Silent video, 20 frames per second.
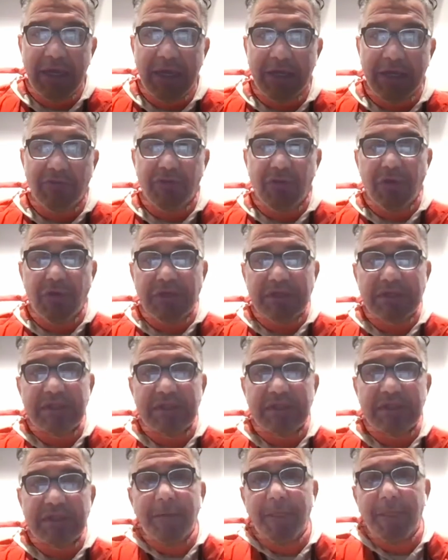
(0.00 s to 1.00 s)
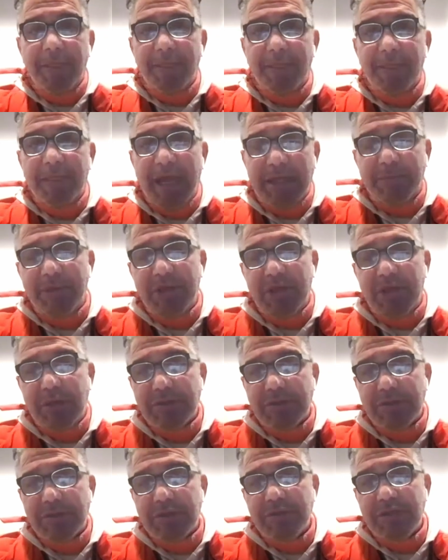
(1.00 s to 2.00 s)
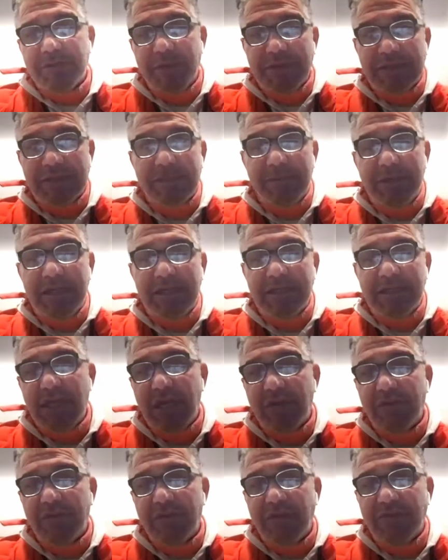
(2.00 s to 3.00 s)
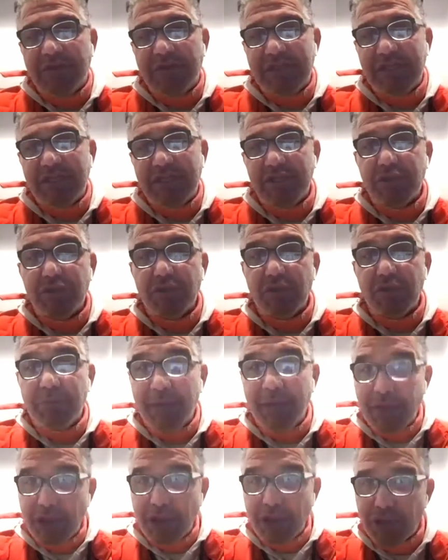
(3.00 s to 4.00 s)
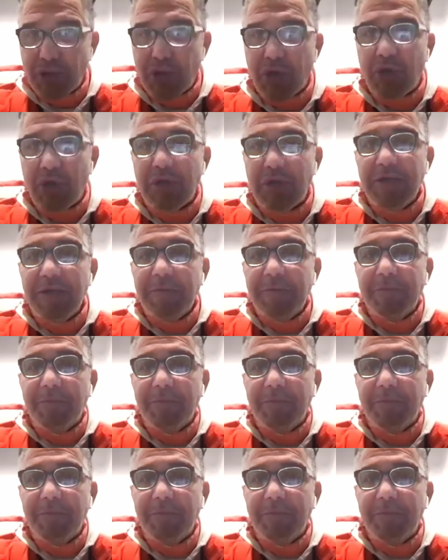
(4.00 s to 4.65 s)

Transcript: And of course, that becomes the responsibility of our physician to make sure